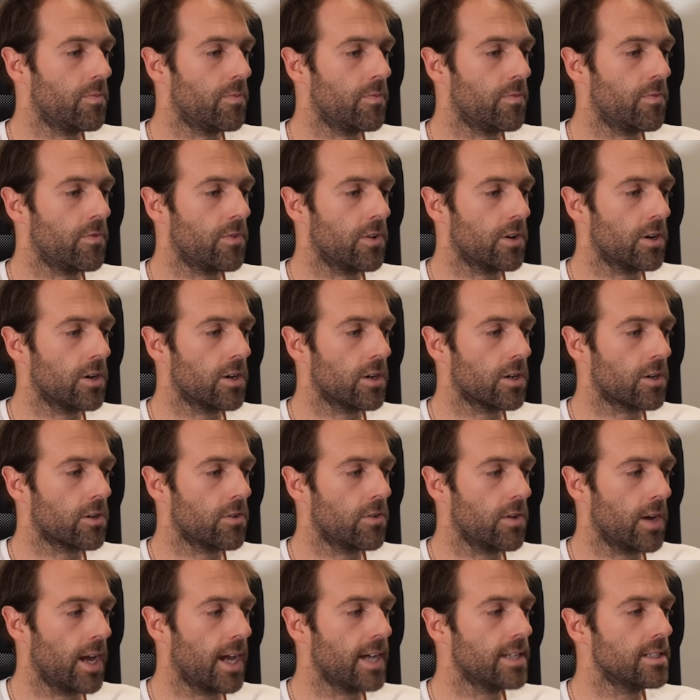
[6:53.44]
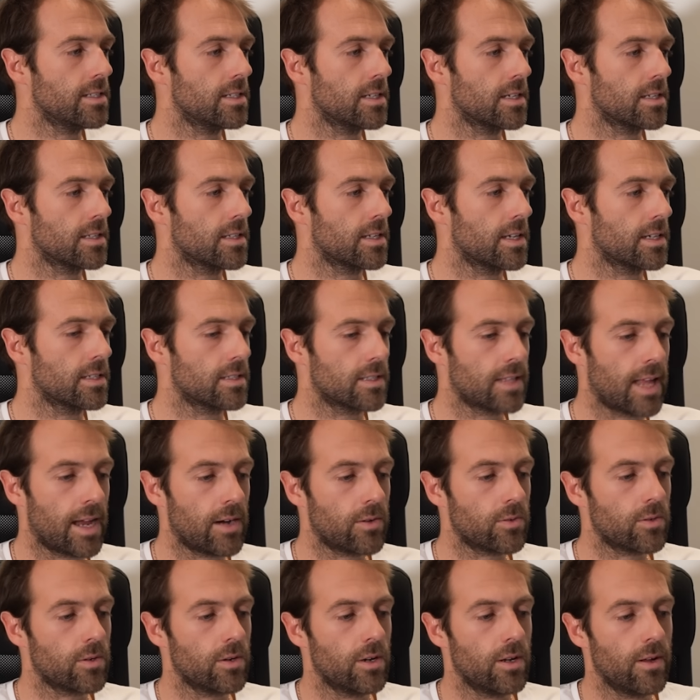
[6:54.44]
for creating things.
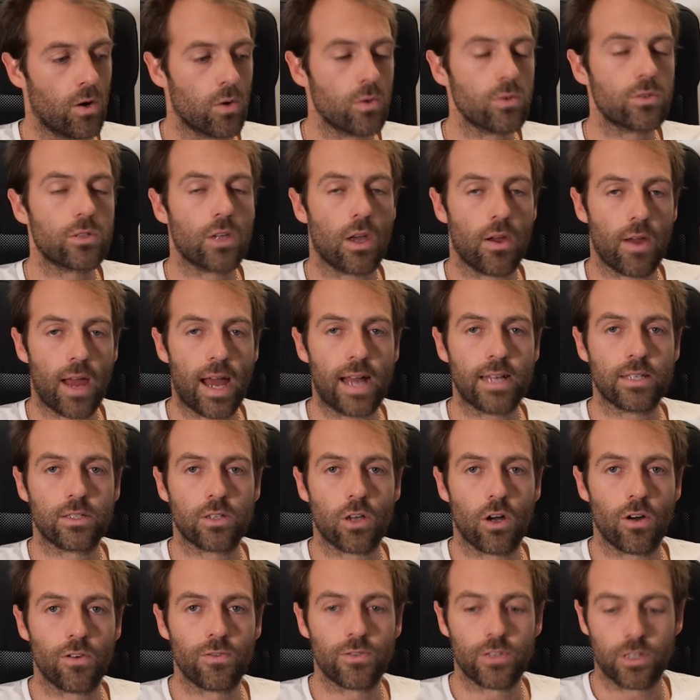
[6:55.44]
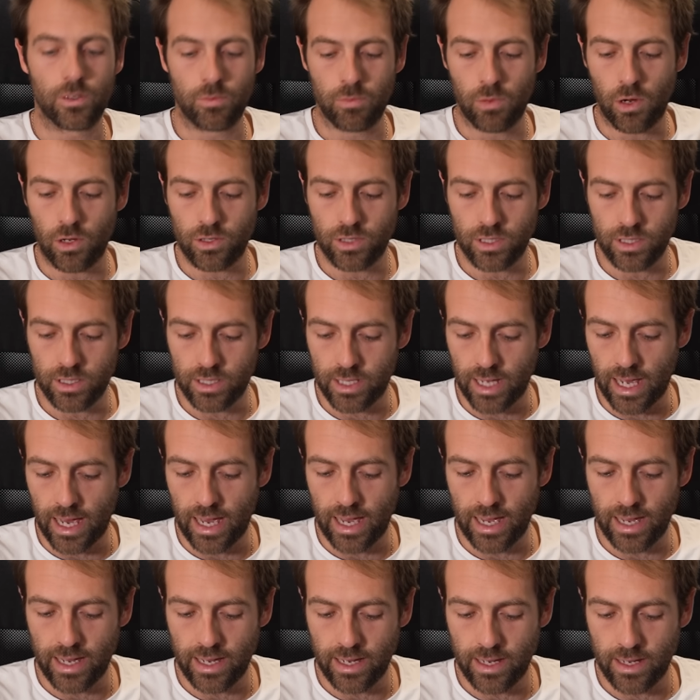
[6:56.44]
Now, also hats off to modern
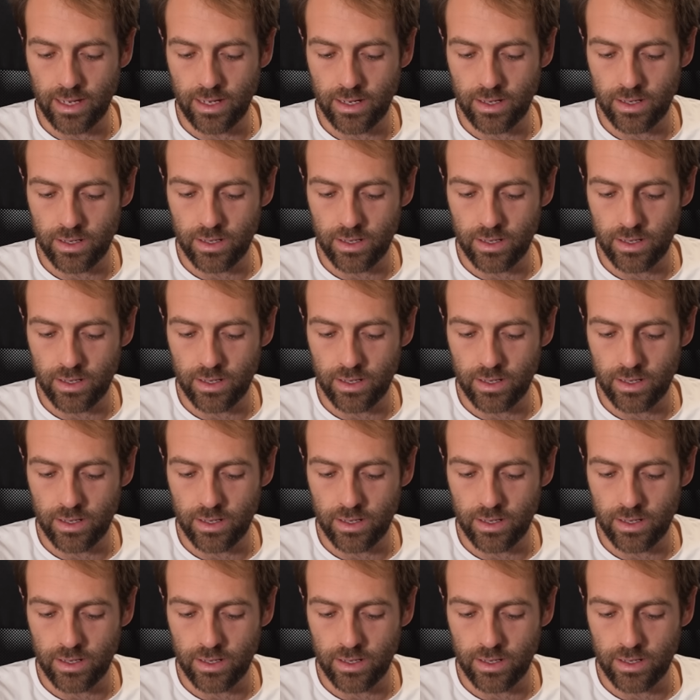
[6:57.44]
day